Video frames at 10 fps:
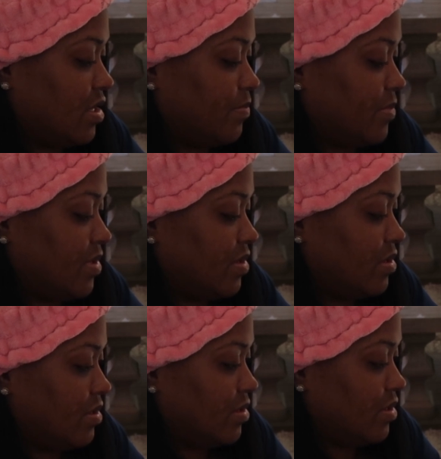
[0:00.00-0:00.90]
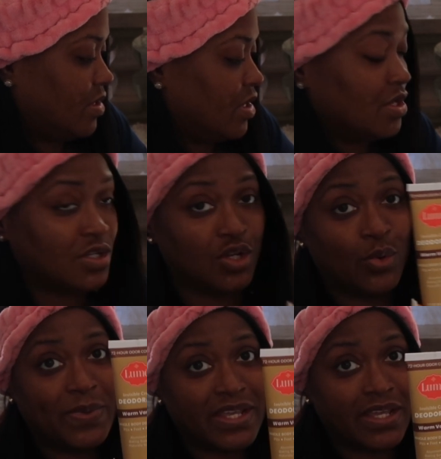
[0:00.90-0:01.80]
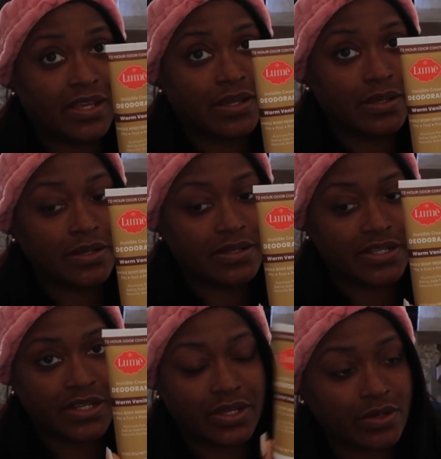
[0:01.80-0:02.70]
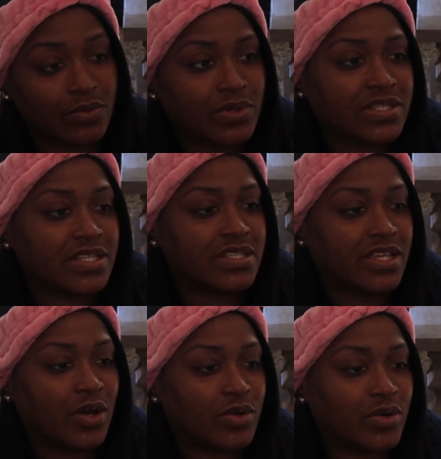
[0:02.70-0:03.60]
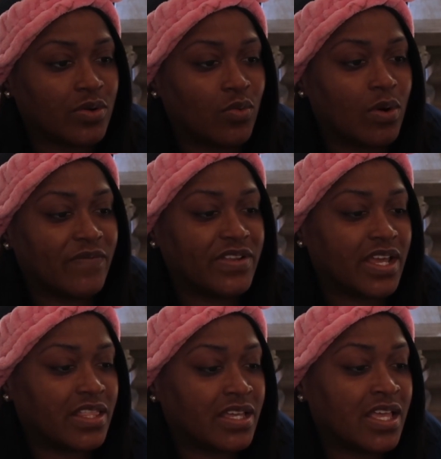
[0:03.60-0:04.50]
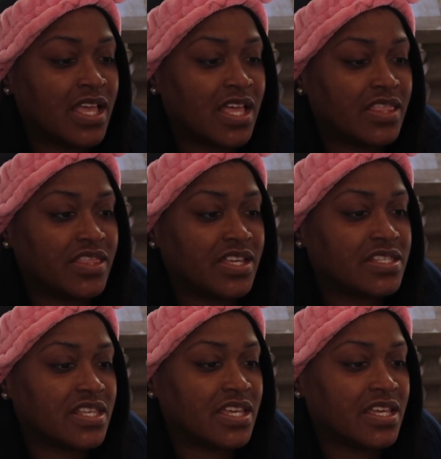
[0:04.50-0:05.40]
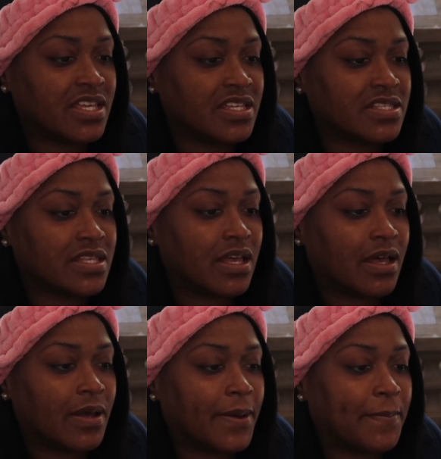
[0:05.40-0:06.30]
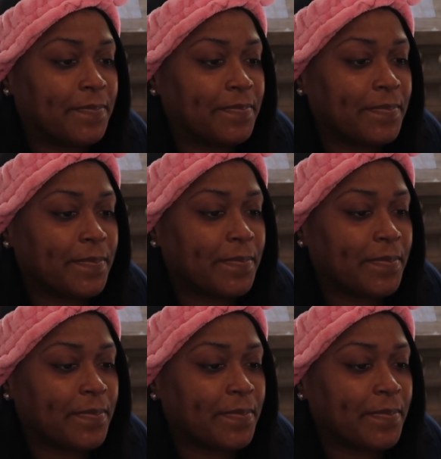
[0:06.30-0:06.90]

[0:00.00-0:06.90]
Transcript: um, Lumi. De what's this deodorant, warm vanilla? This is, um,